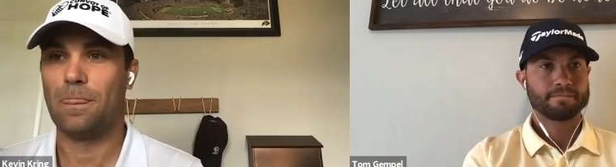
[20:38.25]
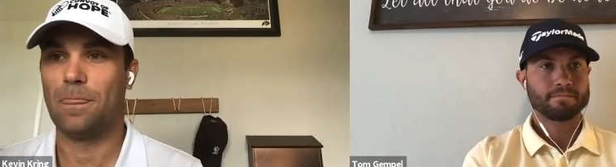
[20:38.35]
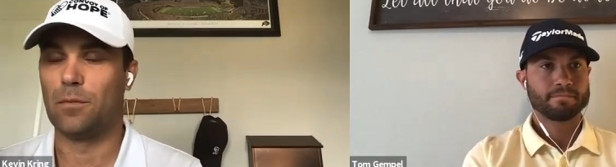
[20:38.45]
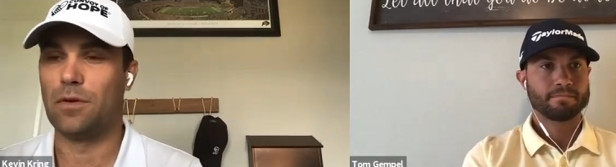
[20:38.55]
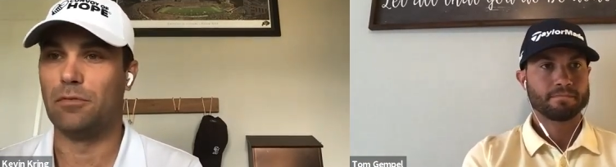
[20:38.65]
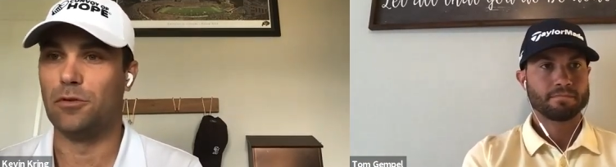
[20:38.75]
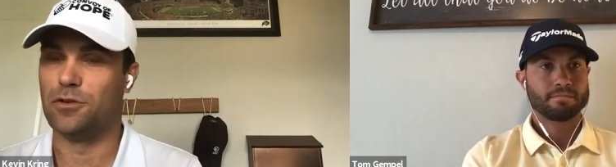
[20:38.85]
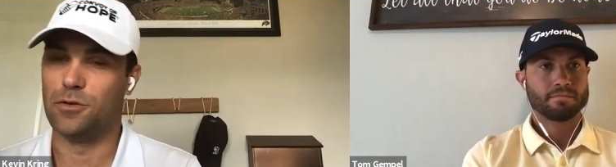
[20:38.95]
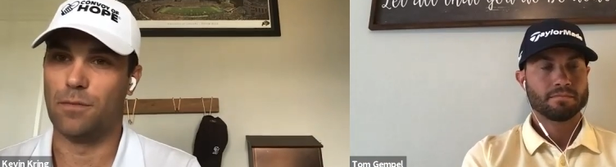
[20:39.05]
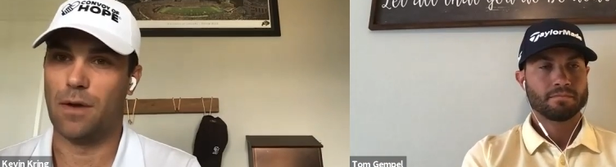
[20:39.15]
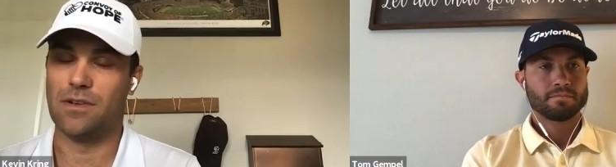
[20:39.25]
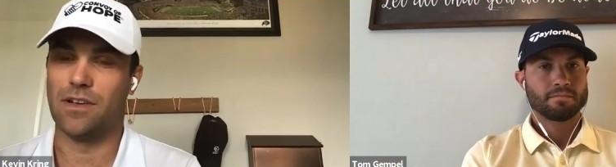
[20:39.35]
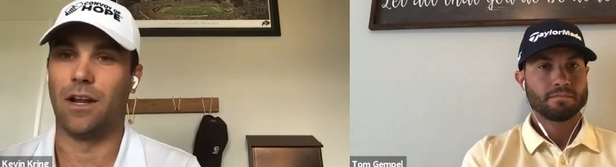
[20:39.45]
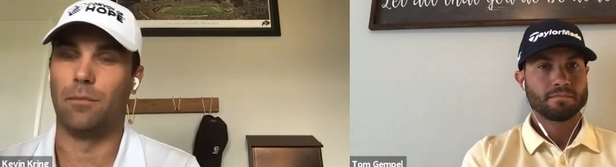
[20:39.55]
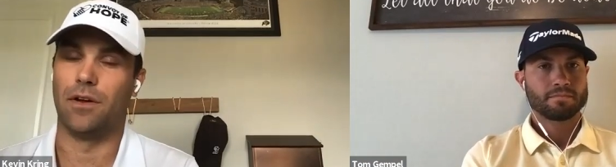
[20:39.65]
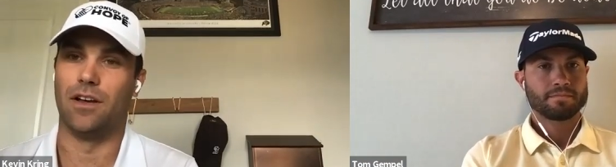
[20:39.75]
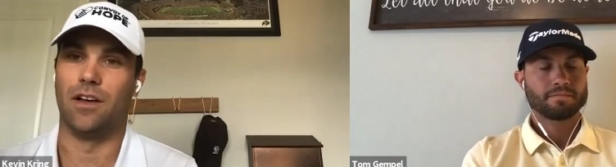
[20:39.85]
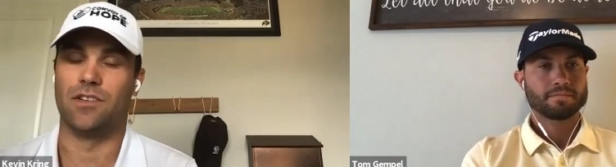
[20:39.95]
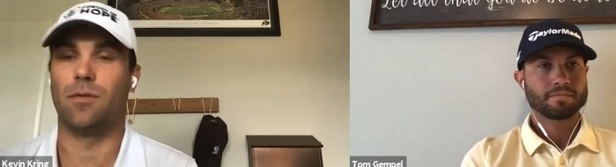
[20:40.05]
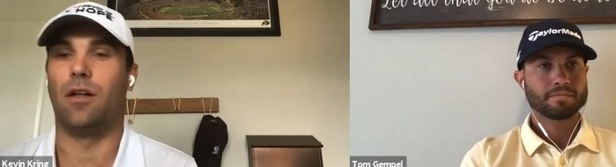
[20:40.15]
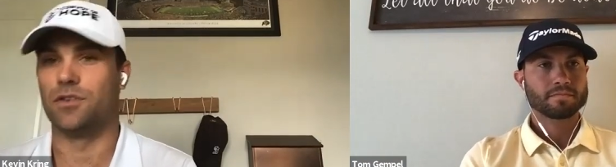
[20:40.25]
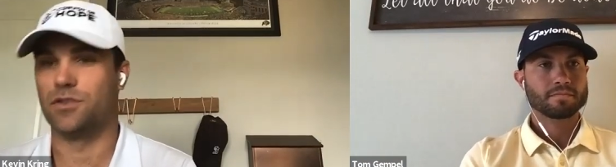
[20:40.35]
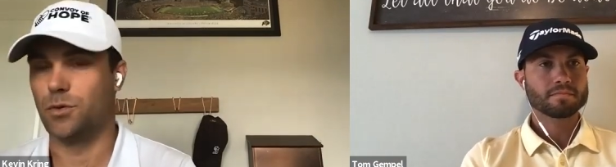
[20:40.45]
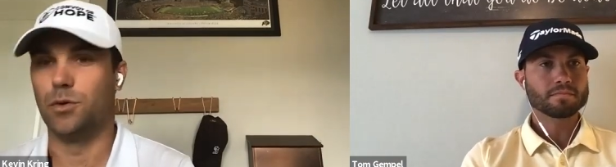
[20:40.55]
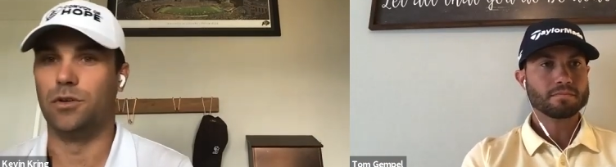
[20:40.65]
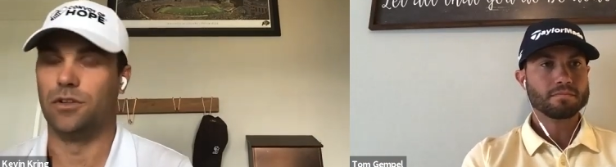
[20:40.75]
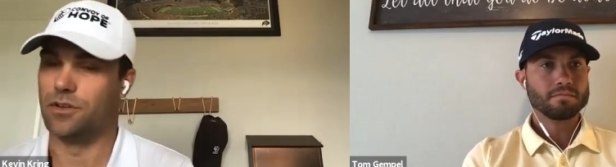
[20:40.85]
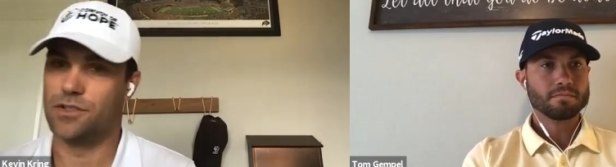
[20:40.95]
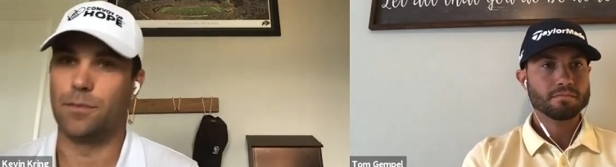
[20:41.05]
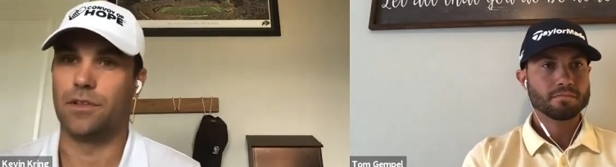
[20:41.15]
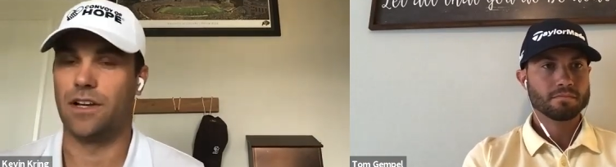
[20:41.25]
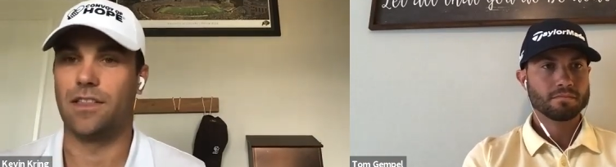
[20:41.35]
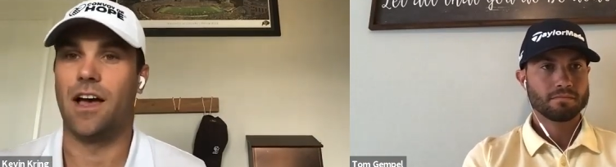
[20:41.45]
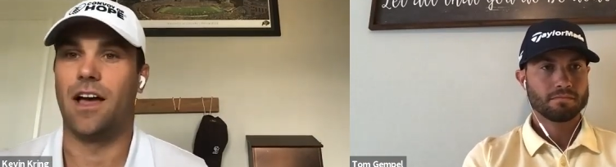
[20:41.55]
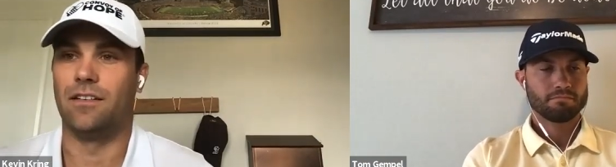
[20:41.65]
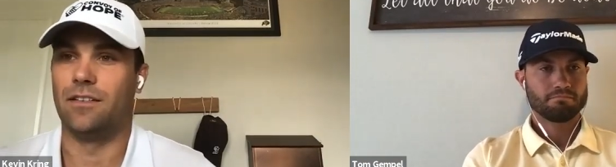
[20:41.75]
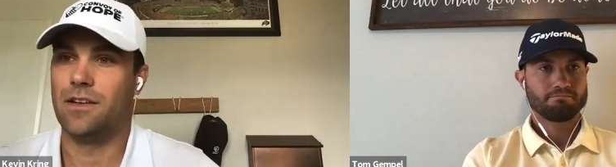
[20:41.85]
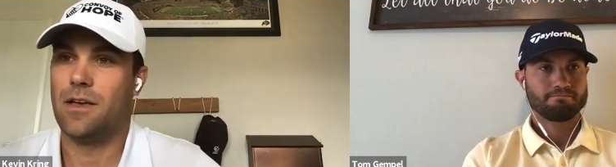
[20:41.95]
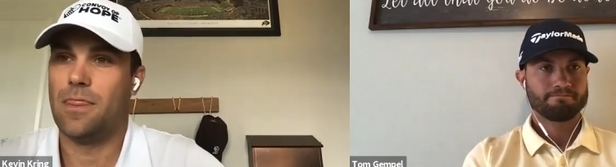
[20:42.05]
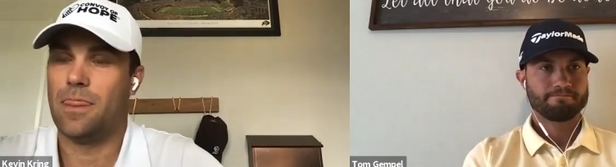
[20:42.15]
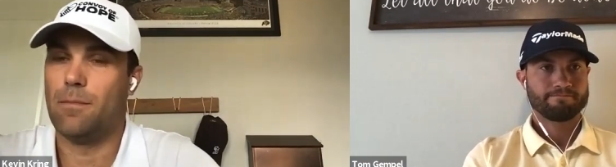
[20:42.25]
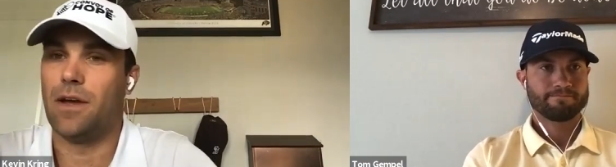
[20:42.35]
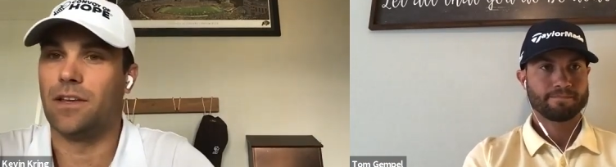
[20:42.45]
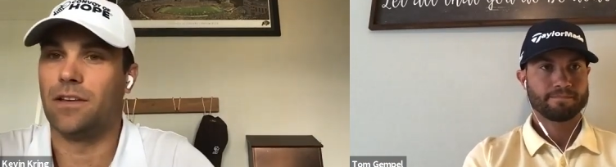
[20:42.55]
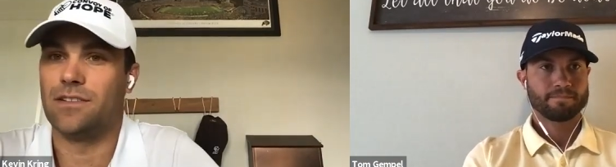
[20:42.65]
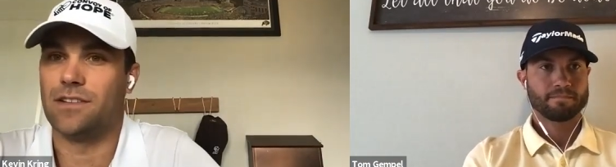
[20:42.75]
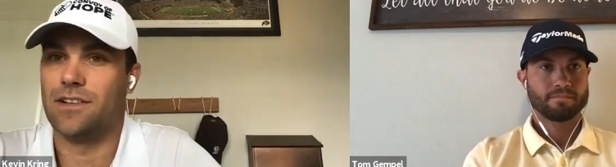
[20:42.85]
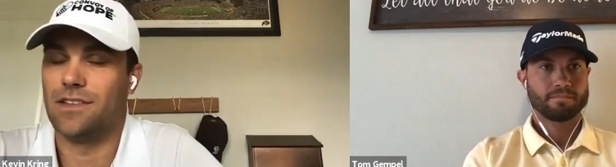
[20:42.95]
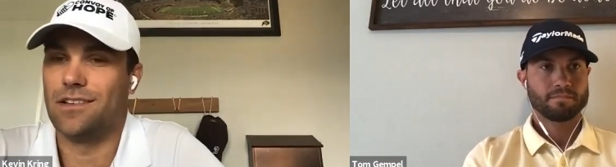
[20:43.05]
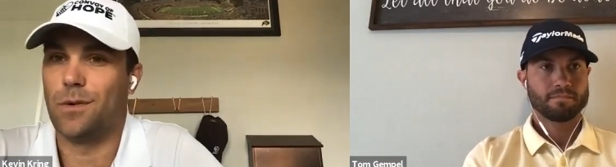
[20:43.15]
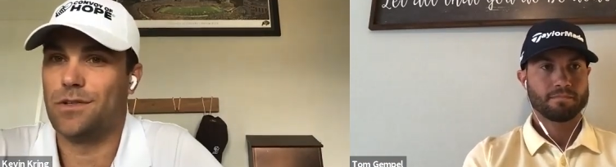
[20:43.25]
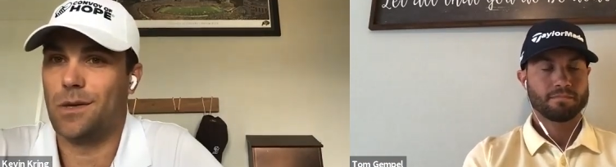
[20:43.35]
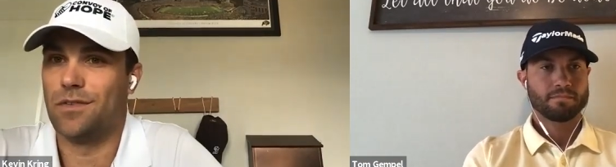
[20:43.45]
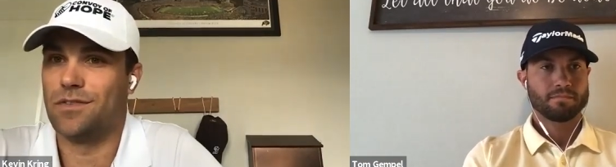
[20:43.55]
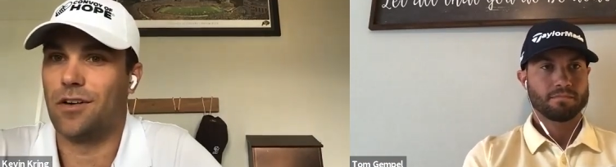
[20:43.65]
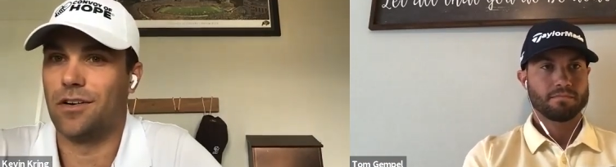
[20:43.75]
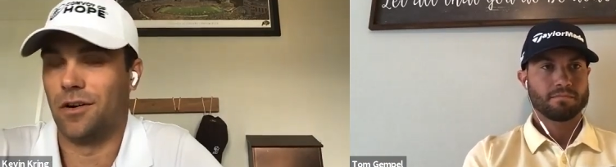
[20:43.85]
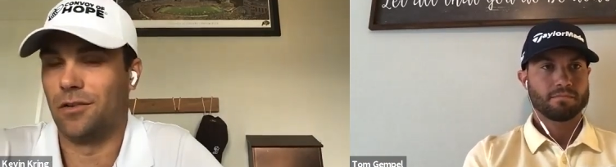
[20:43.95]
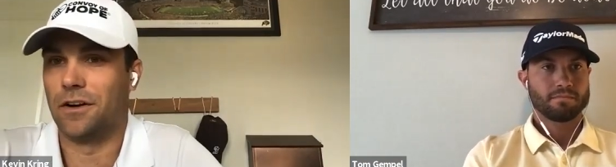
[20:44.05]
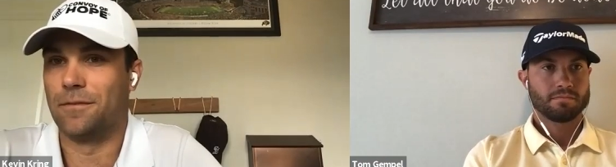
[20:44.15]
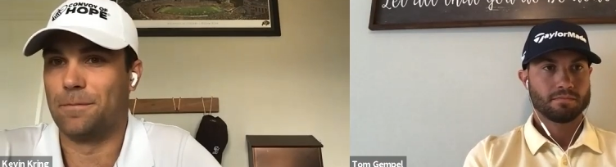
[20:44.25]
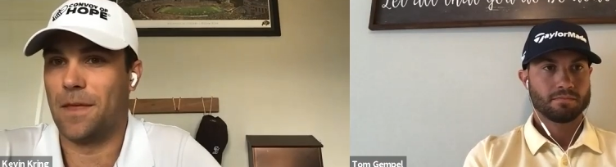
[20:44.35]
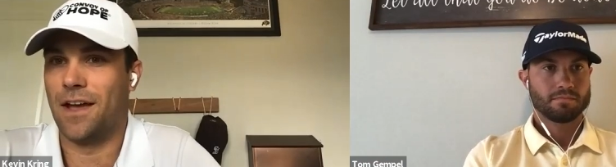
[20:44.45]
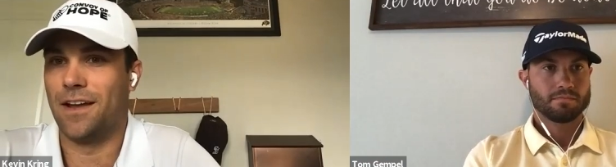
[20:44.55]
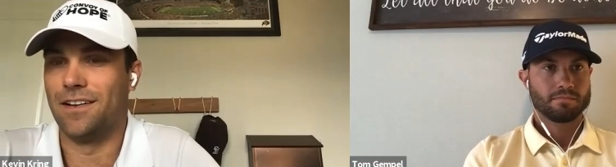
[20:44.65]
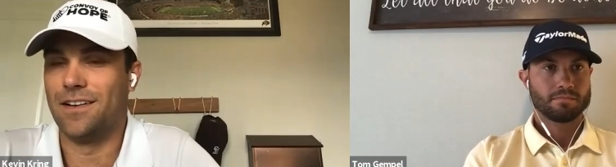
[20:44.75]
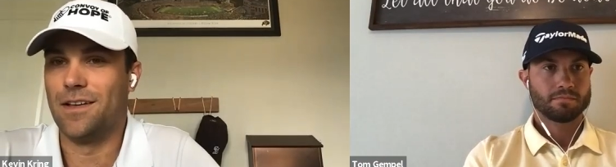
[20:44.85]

Speaker 1: there are people who do maybe end up at a smaller school or something like that, and the main thing they say is they just wish they would have started earlier. And